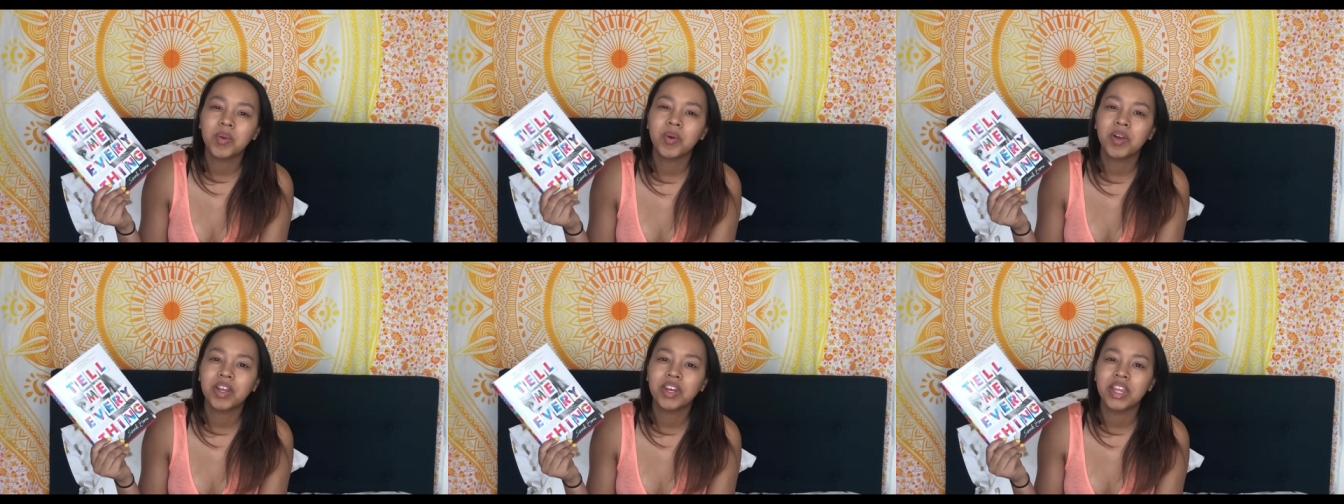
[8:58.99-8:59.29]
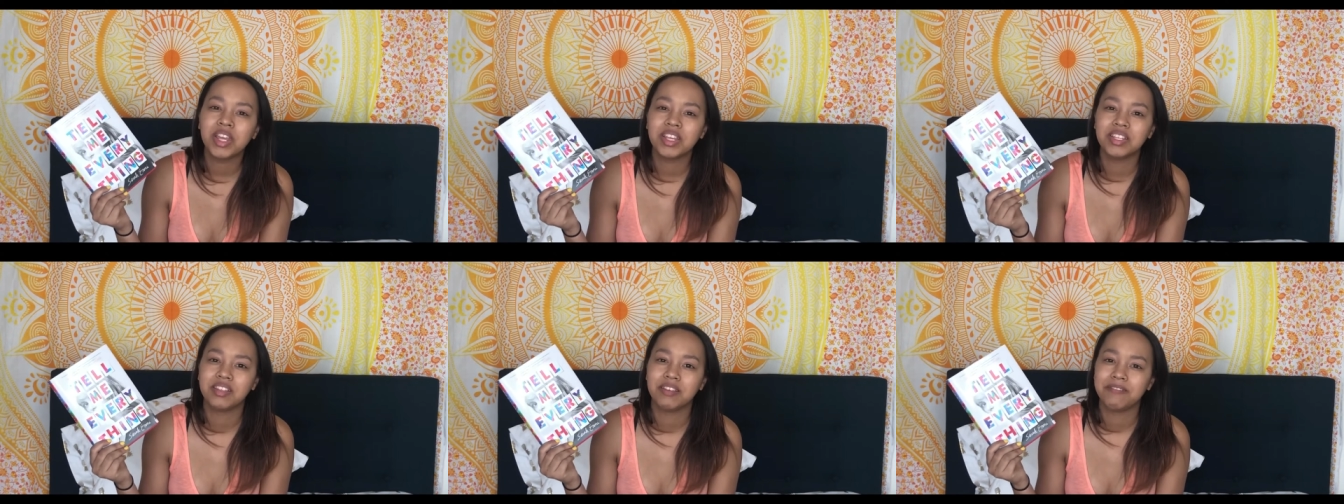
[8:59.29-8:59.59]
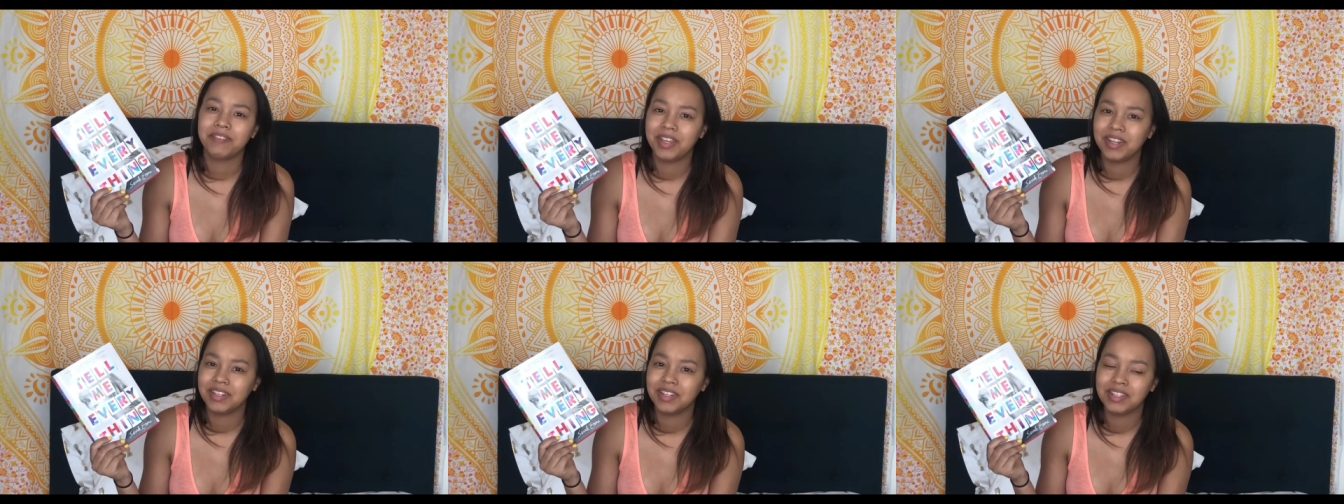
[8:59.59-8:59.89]
one is a
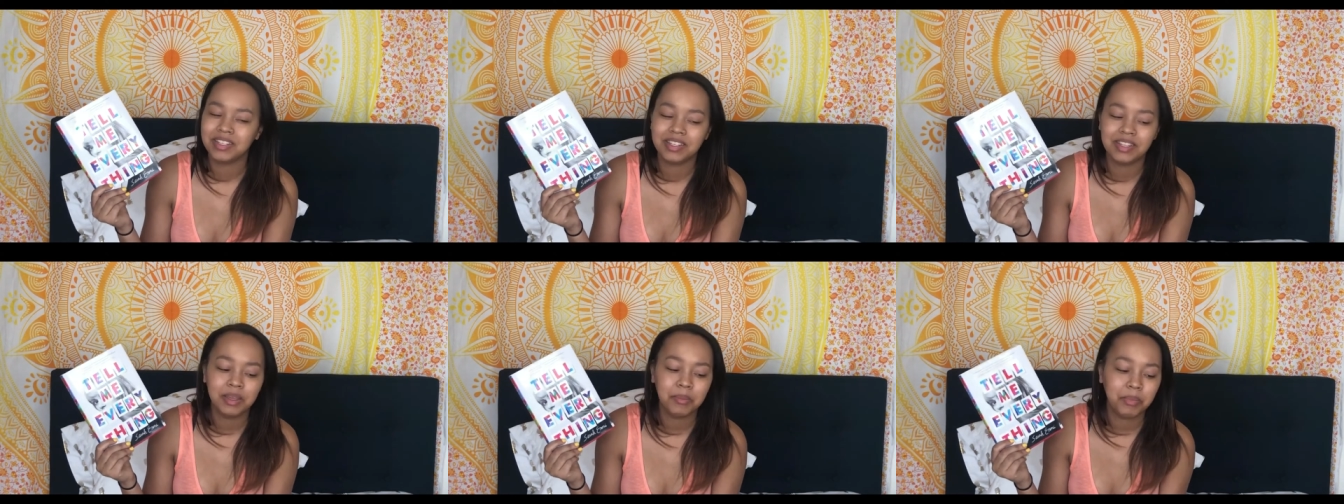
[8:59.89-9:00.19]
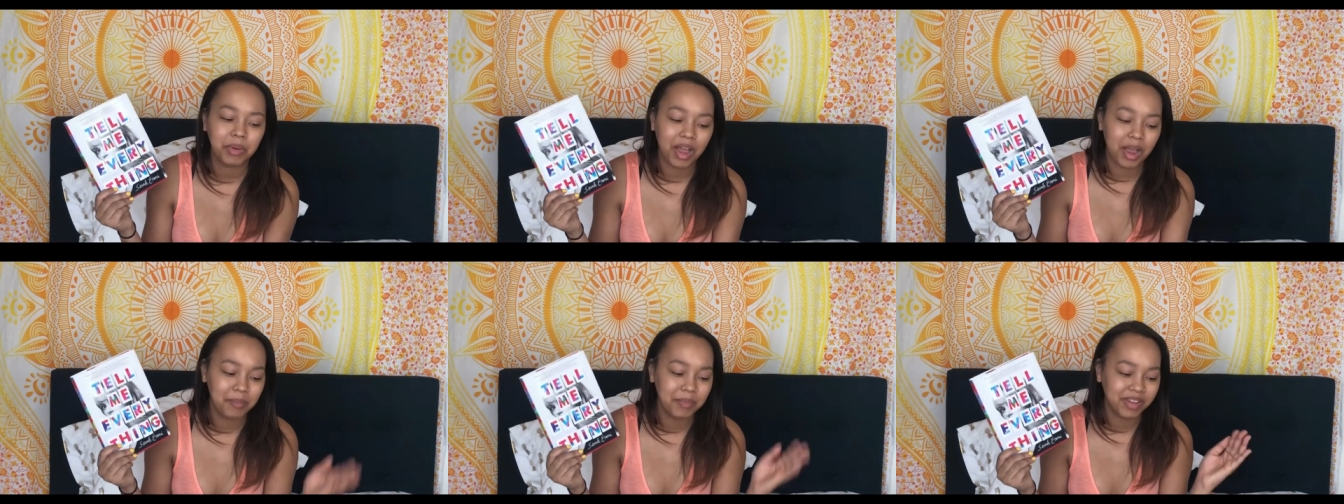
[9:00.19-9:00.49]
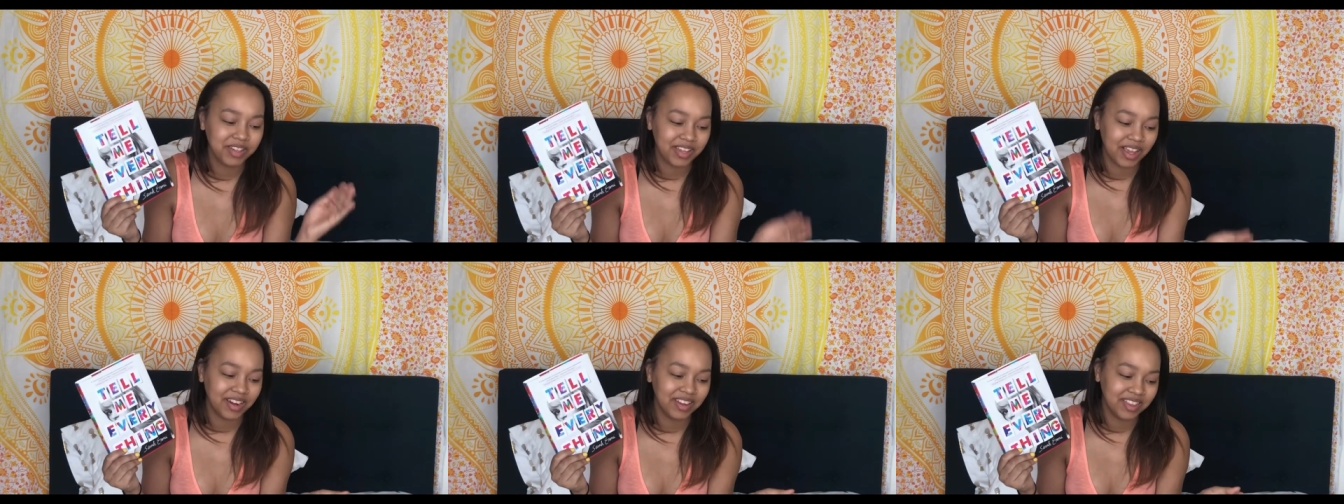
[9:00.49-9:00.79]
fantasy, but I'm
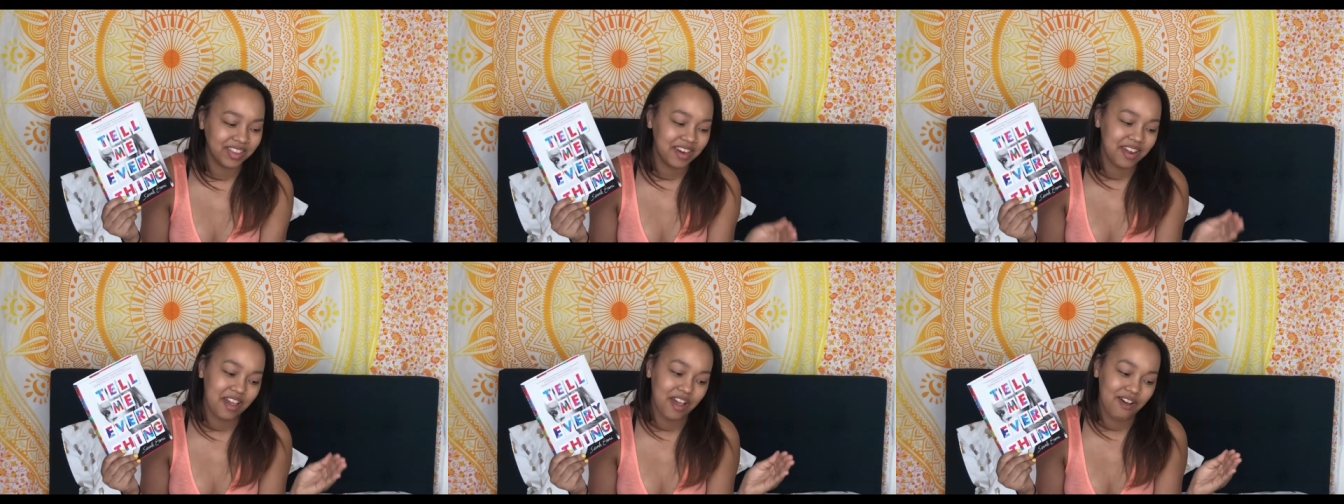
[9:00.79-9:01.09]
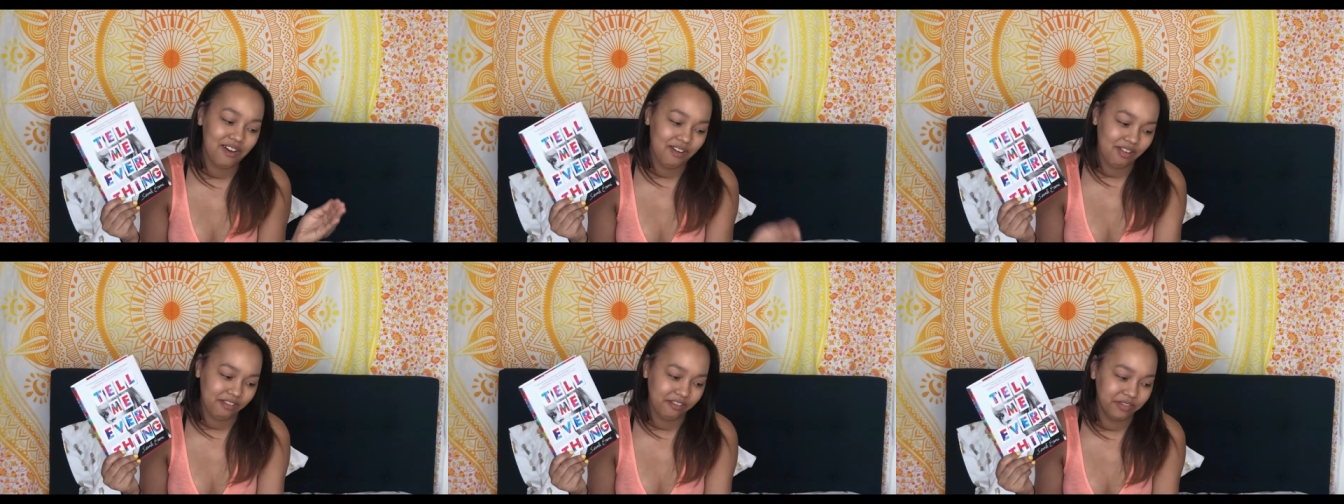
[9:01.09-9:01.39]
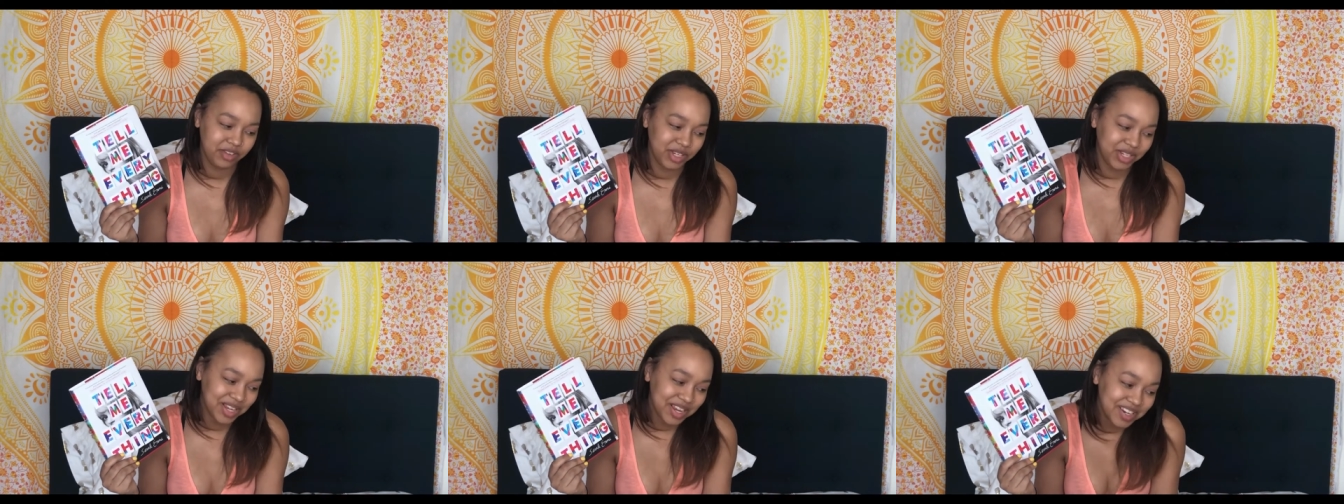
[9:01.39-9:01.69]
excited that I got all
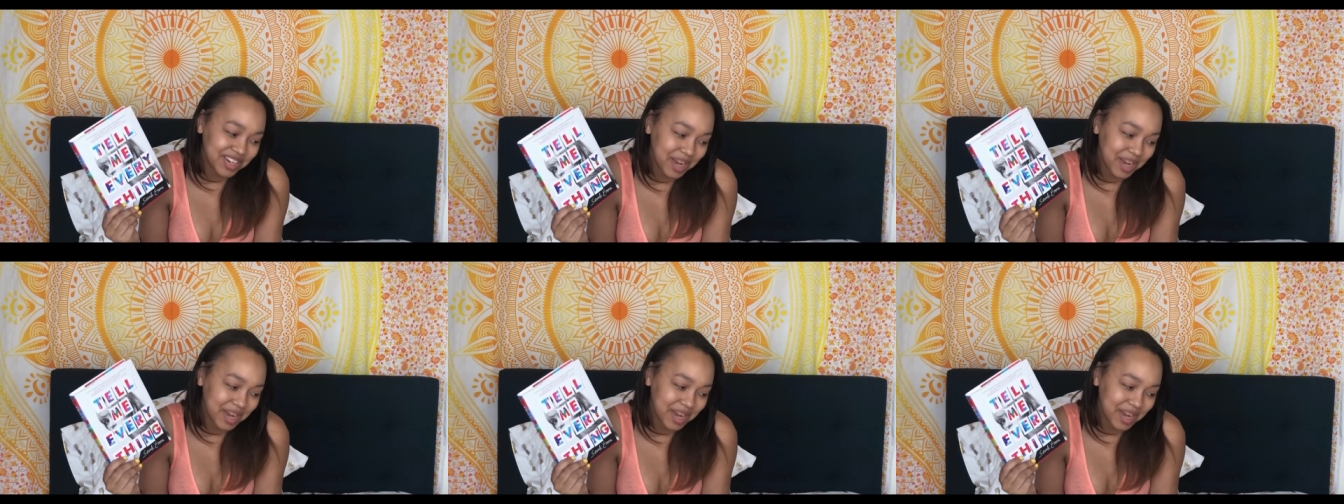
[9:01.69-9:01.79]
of these